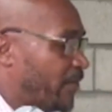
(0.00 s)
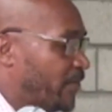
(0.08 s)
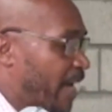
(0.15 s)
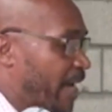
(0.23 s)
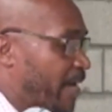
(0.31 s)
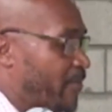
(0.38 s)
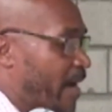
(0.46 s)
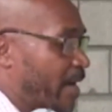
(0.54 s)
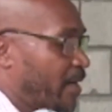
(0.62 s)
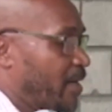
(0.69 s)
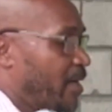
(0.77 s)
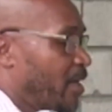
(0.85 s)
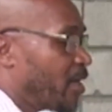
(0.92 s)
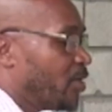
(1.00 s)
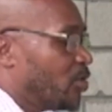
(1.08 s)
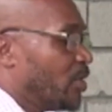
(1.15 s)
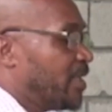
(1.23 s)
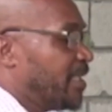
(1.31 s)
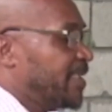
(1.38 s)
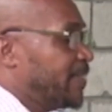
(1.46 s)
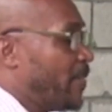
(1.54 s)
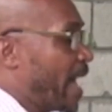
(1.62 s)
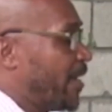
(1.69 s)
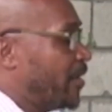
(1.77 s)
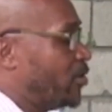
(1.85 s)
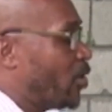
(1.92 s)
grafting, the method
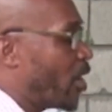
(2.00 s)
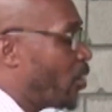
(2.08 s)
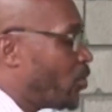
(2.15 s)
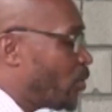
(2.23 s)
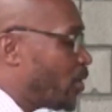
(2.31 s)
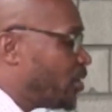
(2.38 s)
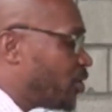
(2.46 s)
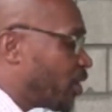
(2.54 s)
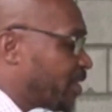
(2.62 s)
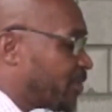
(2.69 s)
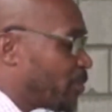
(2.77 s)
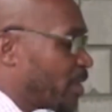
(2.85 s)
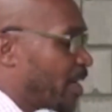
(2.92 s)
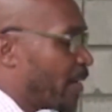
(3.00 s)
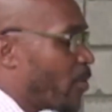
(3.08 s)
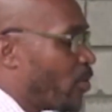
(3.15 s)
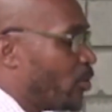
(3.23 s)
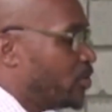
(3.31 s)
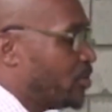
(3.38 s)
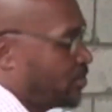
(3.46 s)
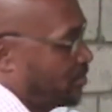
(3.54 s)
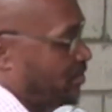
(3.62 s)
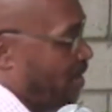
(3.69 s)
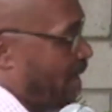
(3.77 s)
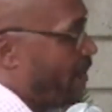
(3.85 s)
used for detection of male and or